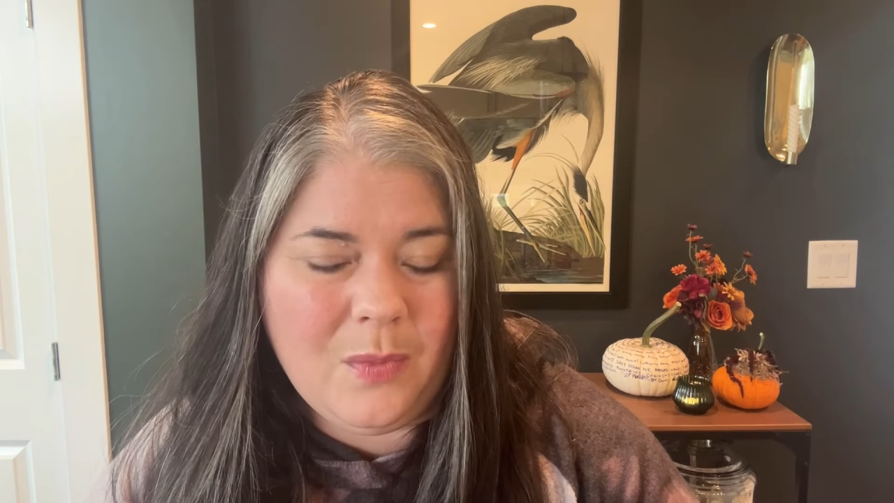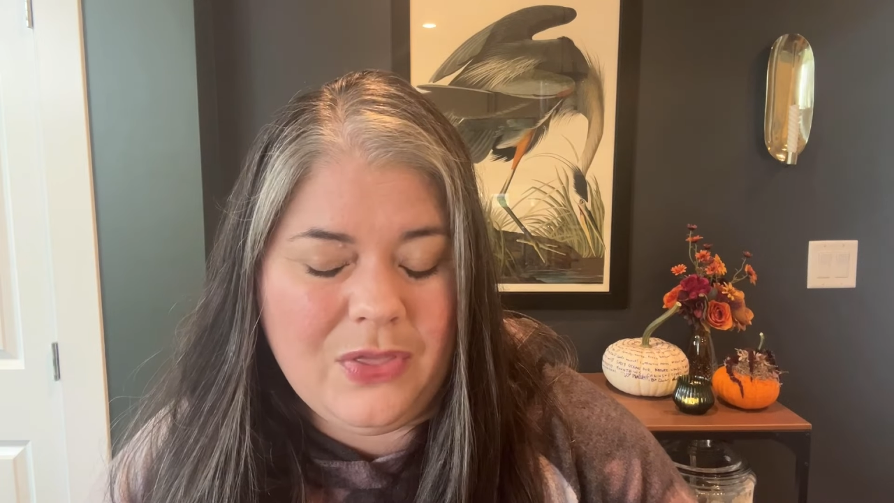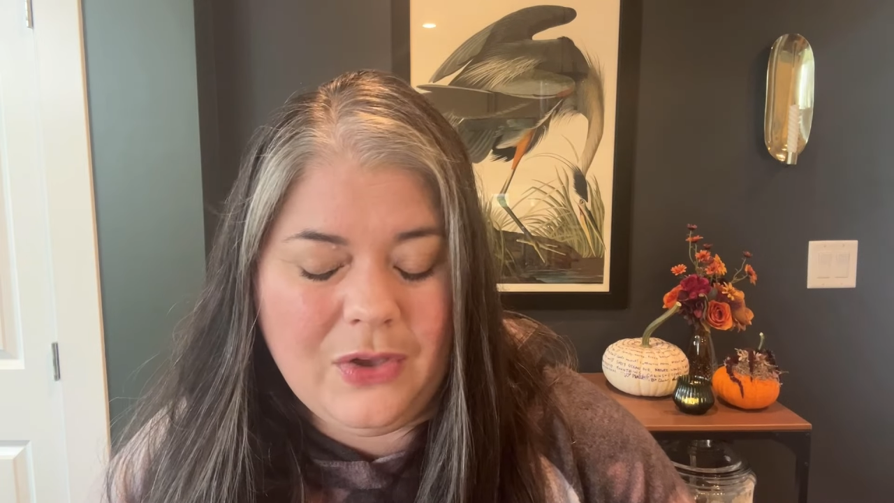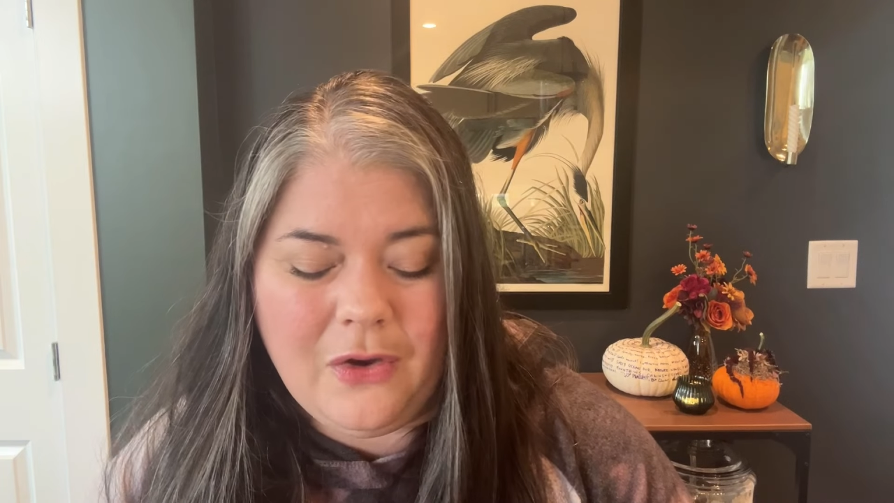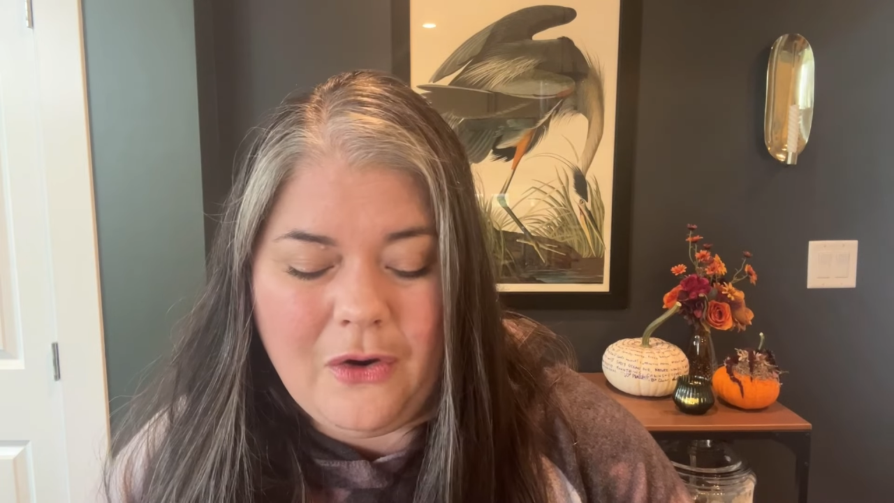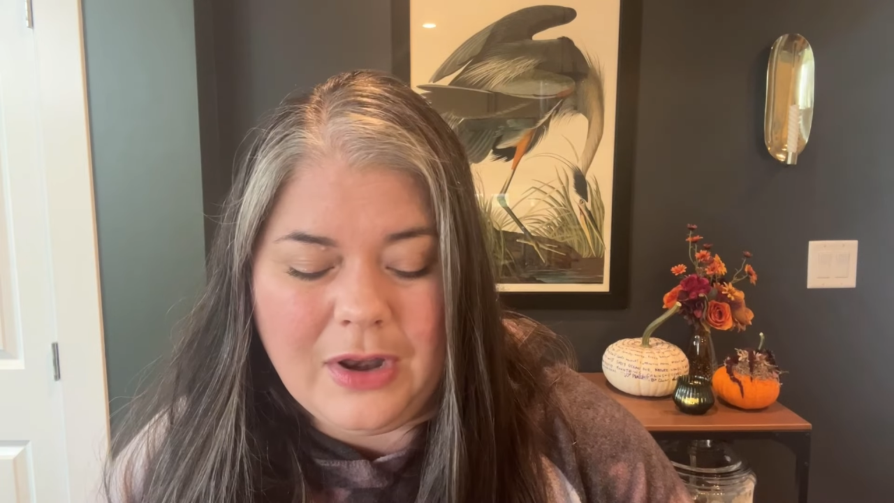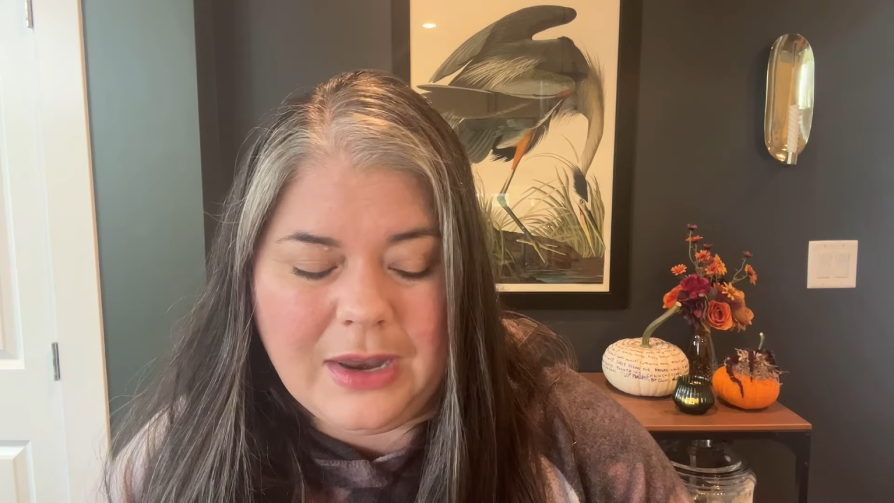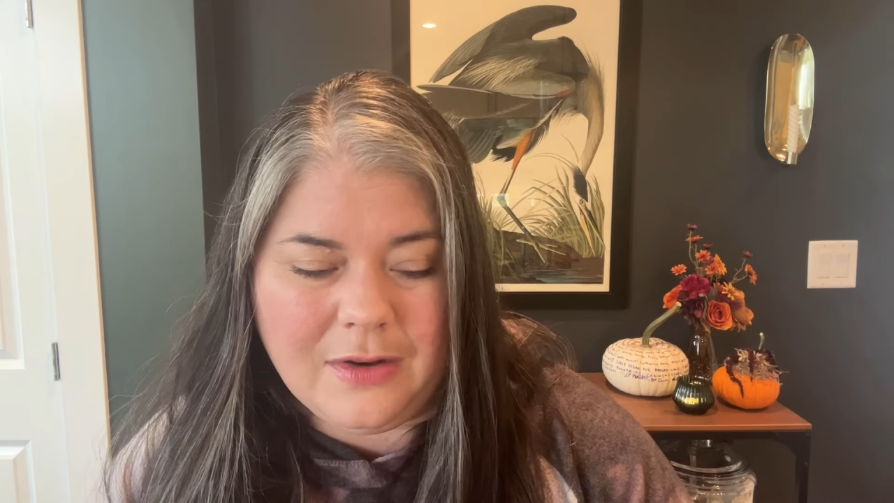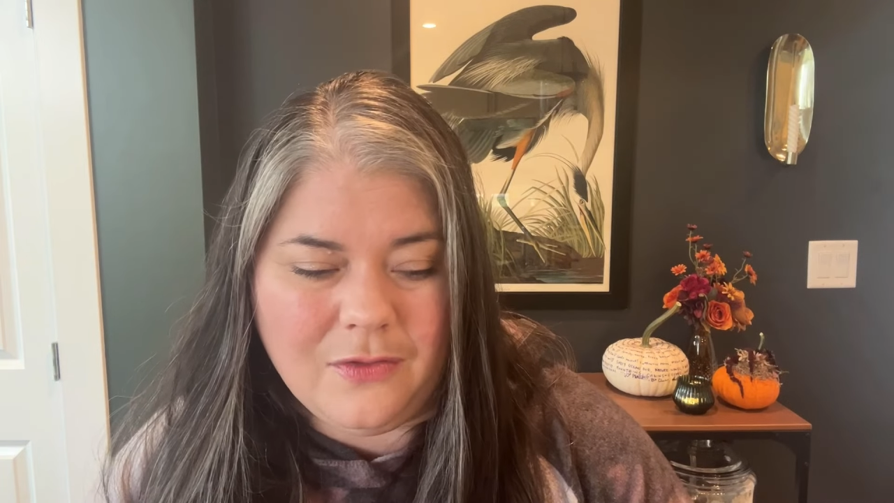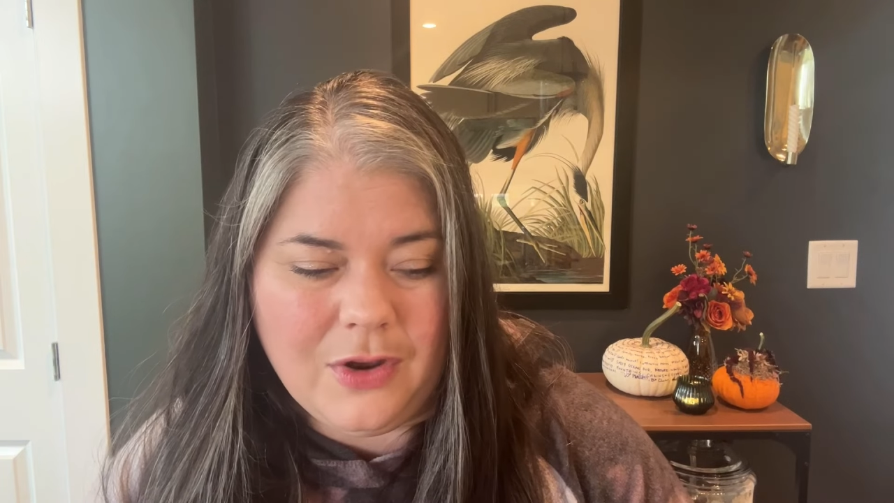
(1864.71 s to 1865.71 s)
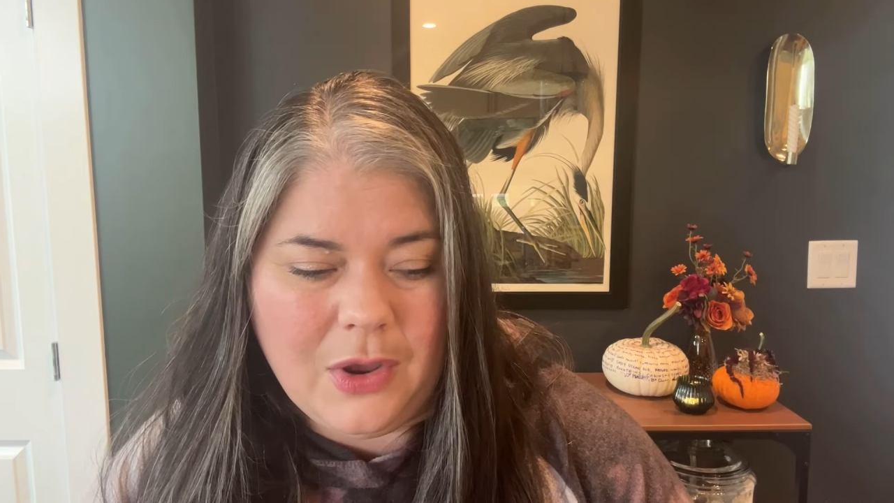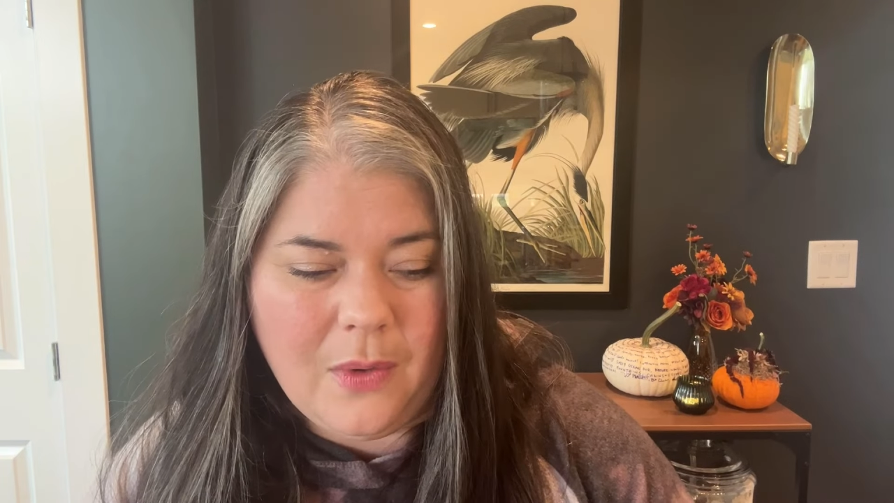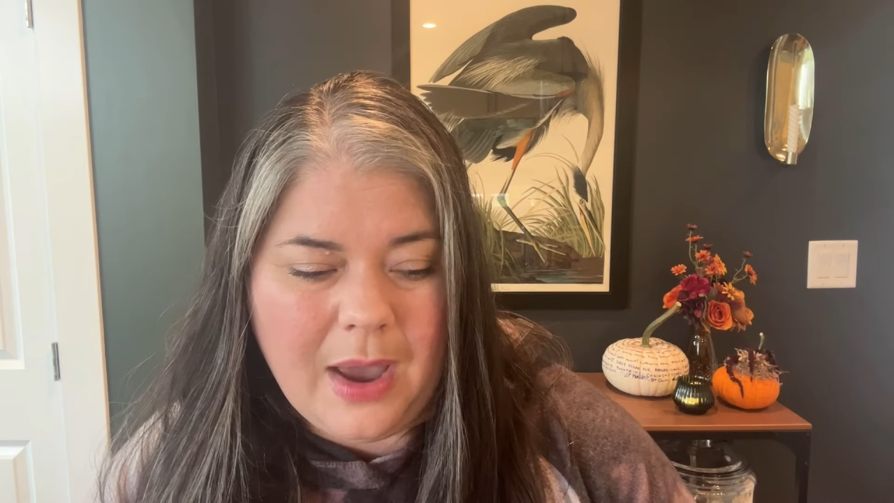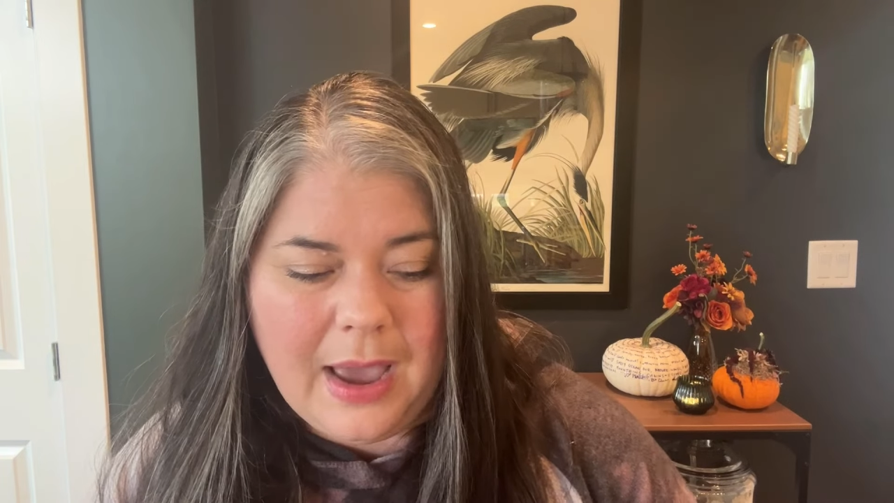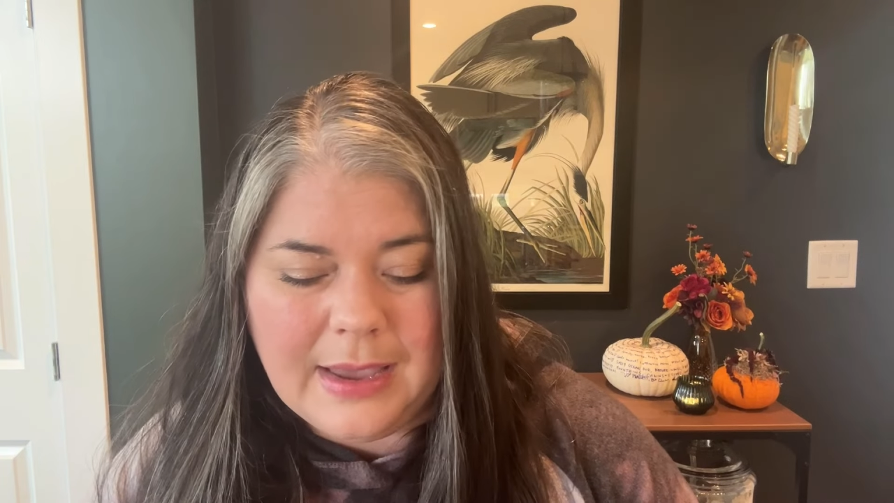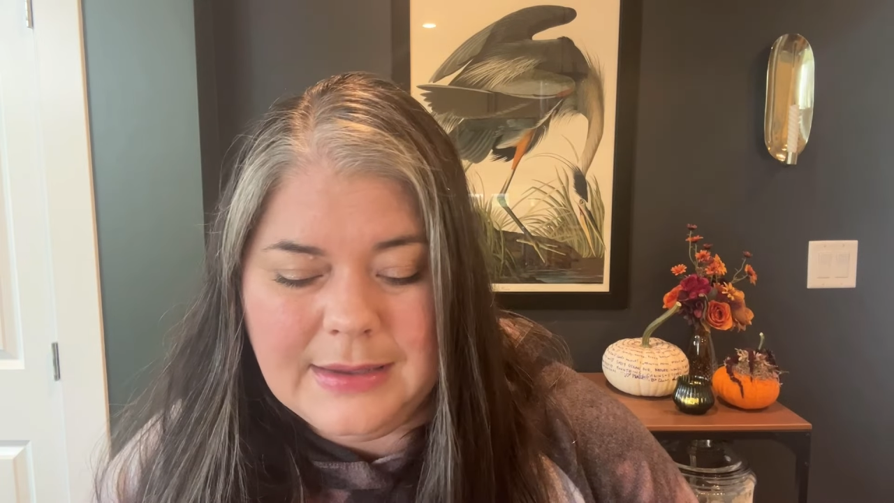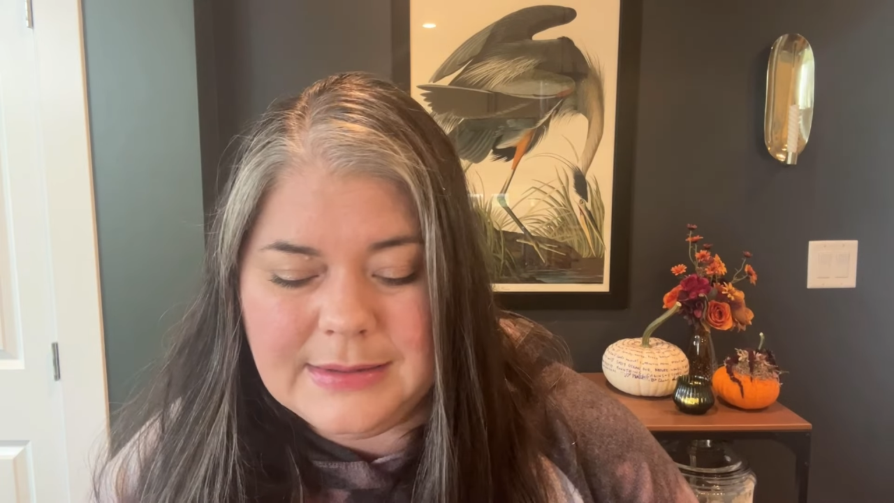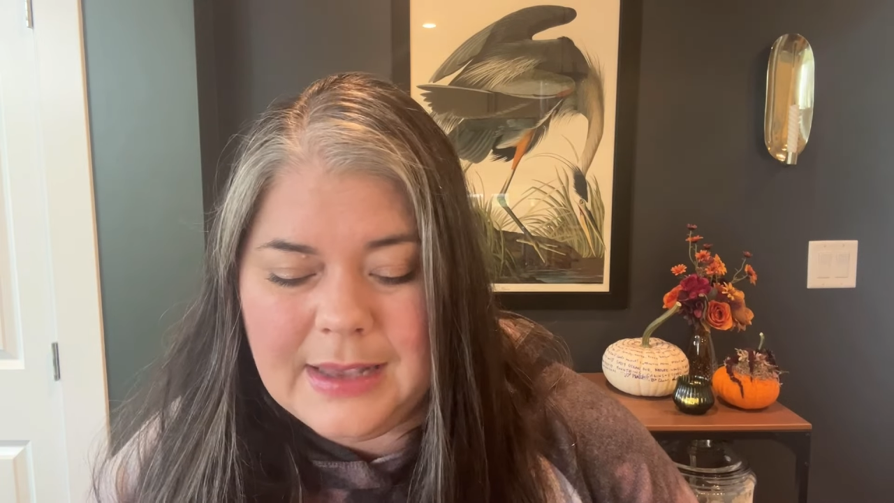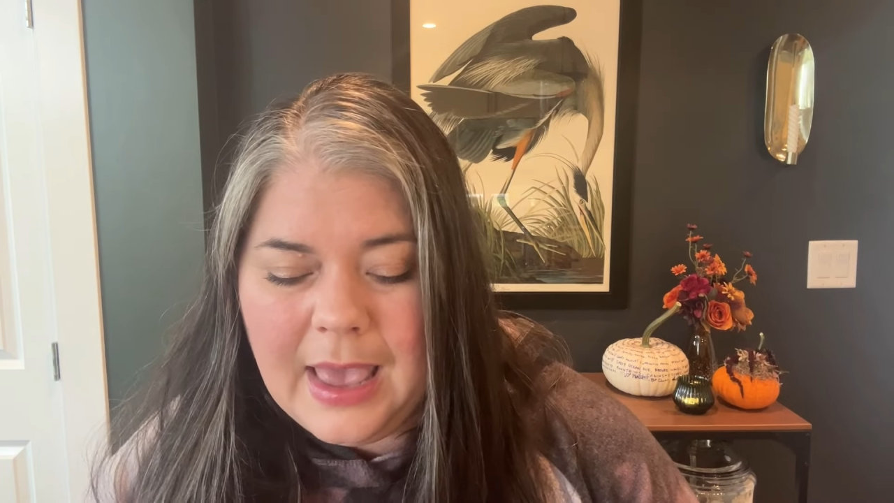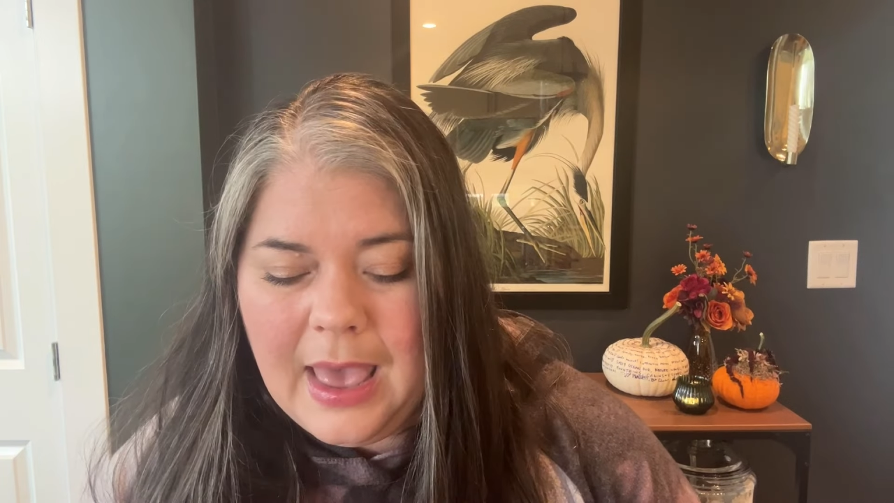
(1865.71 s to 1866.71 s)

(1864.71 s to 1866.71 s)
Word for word: with the Guardian for you guys.